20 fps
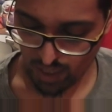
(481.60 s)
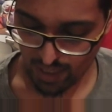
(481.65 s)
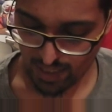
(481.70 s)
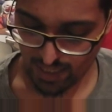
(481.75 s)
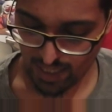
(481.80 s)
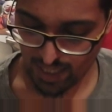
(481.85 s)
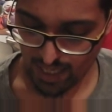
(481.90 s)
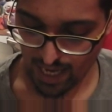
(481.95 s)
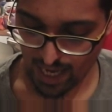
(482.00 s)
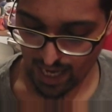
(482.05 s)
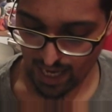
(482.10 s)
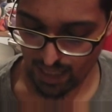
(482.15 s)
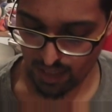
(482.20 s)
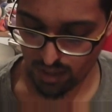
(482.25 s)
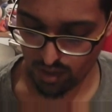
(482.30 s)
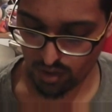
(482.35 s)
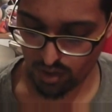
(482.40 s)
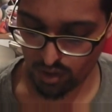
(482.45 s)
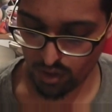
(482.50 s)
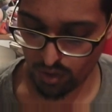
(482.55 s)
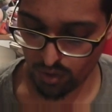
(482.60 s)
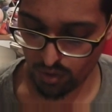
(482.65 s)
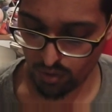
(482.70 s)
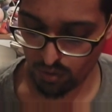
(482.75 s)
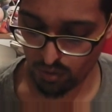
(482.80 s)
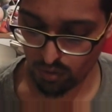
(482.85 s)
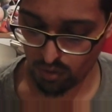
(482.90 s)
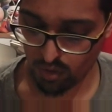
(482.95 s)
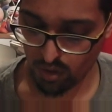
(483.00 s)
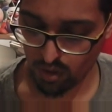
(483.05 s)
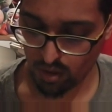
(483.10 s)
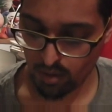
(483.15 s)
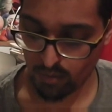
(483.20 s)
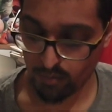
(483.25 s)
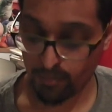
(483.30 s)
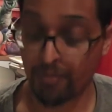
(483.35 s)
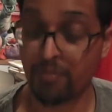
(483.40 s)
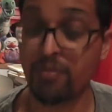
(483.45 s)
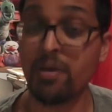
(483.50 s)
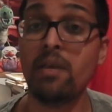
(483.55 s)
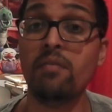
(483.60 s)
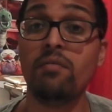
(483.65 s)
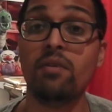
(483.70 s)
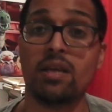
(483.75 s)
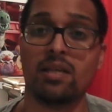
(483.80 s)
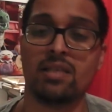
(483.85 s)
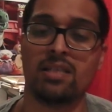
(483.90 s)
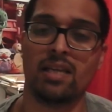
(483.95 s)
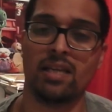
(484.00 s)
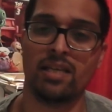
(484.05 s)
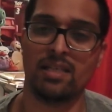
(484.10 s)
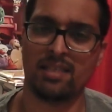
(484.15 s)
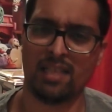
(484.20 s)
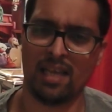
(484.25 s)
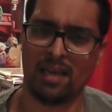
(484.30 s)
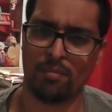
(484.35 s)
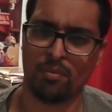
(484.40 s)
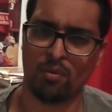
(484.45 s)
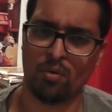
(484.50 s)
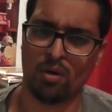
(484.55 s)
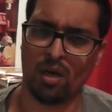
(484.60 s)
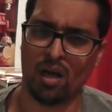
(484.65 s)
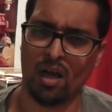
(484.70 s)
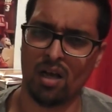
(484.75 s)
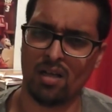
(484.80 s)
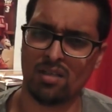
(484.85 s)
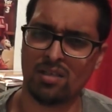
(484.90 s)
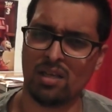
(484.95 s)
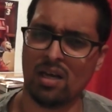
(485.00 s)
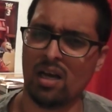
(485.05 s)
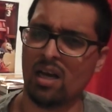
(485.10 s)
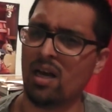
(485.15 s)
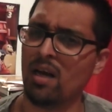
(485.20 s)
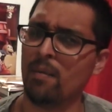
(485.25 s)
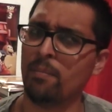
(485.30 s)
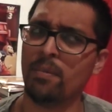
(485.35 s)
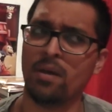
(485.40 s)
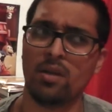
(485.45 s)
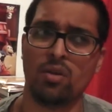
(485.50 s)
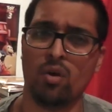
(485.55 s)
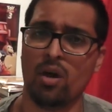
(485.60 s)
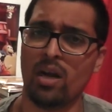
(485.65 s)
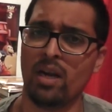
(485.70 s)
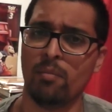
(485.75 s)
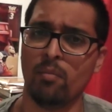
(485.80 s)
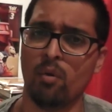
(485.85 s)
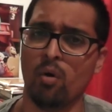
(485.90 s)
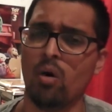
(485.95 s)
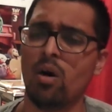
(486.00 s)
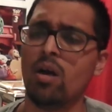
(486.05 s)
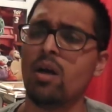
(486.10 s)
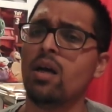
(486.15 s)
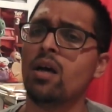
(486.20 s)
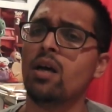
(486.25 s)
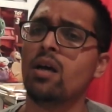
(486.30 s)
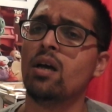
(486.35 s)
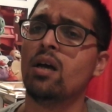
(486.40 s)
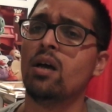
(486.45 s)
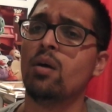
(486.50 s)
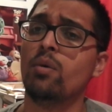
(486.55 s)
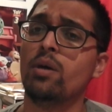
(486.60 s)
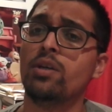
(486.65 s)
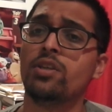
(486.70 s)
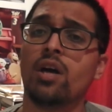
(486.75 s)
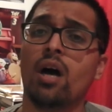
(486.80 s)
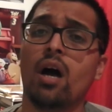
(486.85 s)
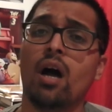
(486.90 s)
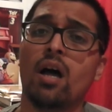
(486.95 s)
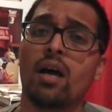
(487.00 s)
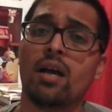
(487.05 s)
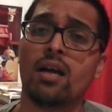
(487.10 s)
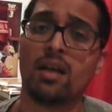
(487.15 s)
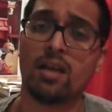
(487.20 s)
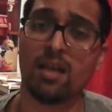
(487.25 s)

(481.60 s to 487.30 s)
Rising had 2 previously staple cards, but not anymore, which are